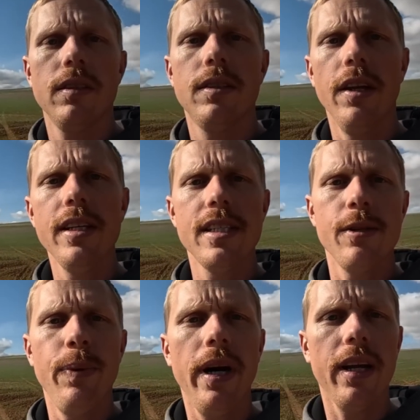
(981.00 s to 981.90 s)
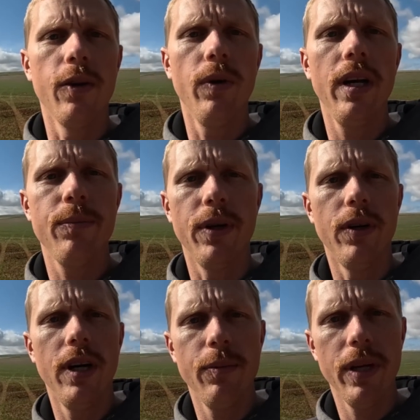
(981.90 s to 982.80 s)
So this is a paddock of wheat
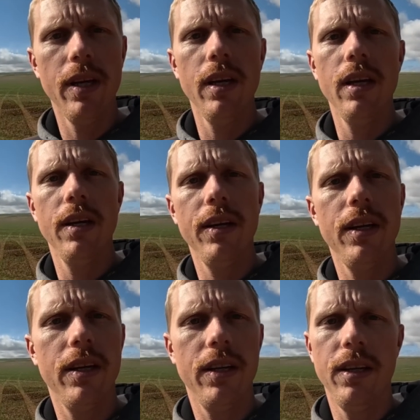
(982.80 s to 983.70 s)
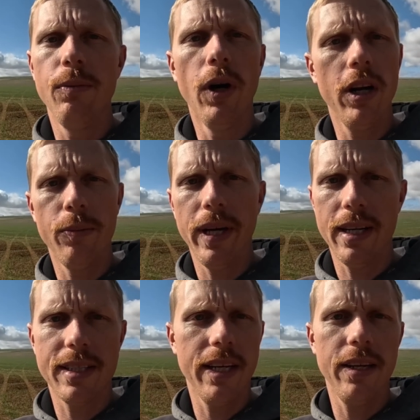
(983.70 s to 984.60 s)
behind me here, and you might not be able
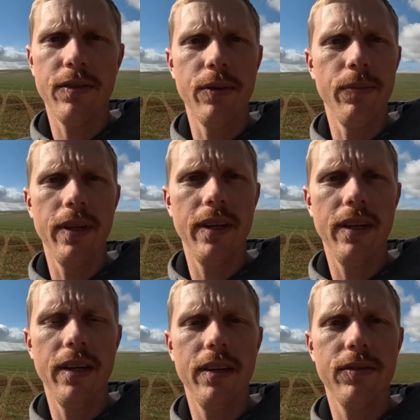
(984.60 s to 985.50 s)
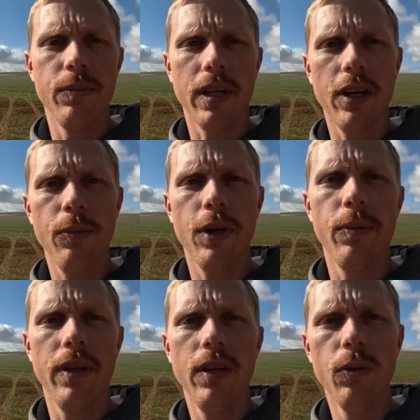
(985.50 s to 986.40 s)
to see it from the GoPro,
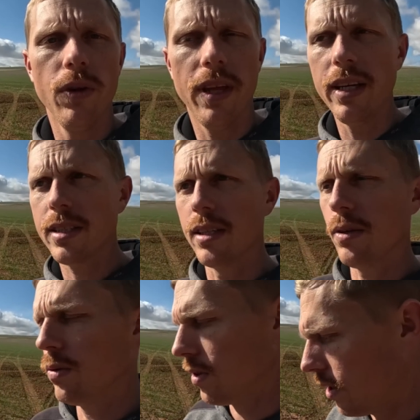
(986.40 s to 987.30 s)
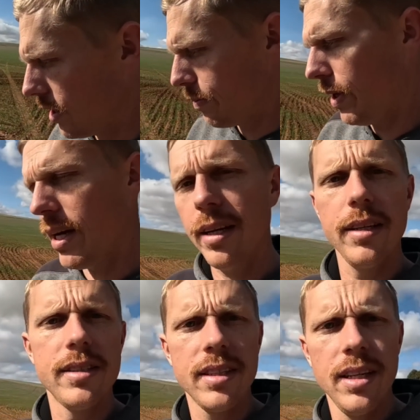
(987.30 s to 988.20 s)
but the northeastern corner of this paddock
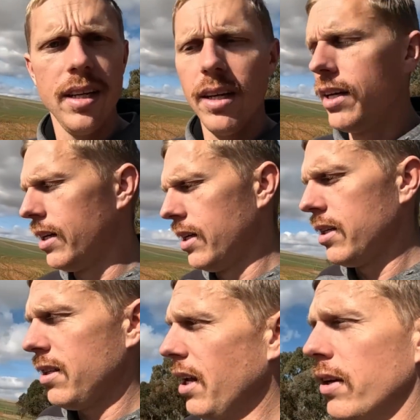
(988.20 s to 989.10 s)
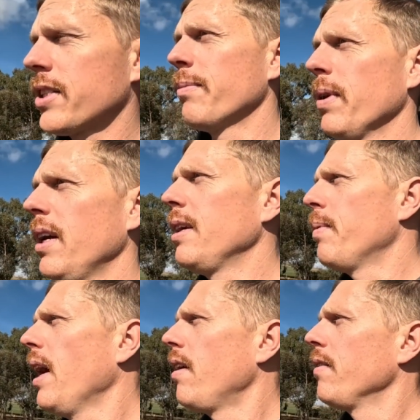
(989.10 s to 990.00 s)
it looks completely
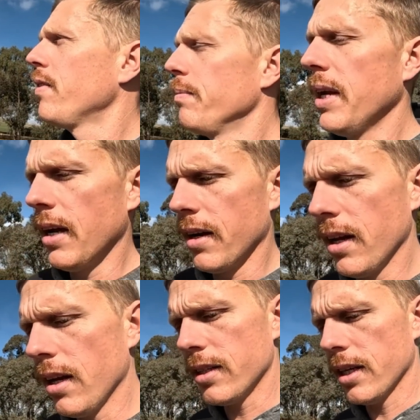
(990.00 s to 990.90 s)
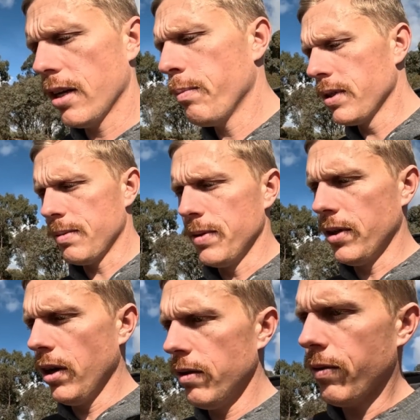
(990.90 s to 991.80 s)
barren from down here. So I'll put some
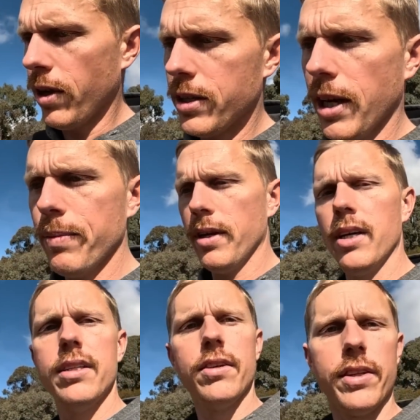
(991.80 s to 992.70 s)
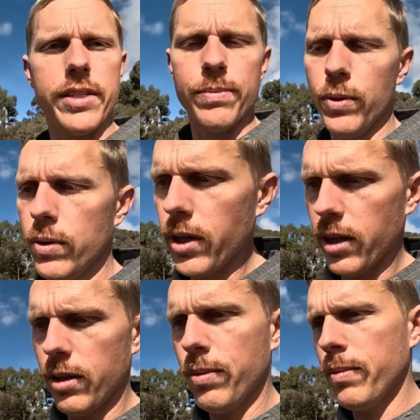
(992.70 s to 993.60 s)
drone footage up that I took this morning,
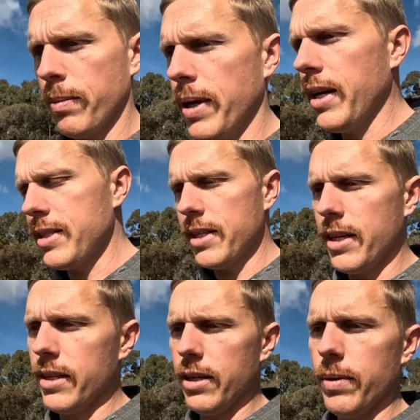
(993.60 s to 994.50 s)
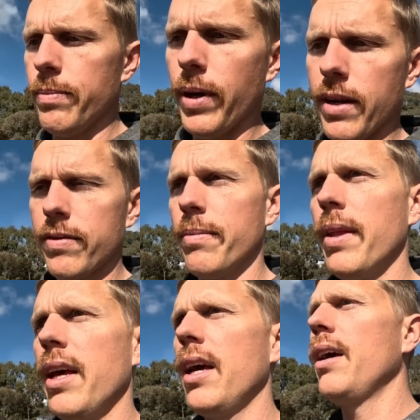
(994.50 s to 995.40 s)
and you'll probably be able to see it a little bit better from
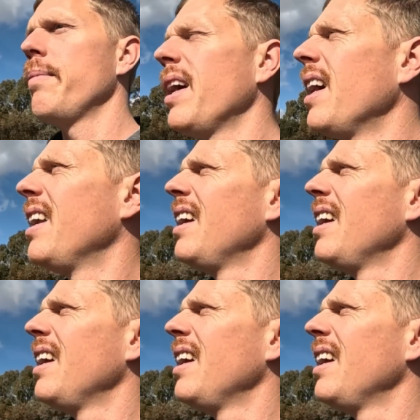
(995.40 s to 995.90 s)
there. But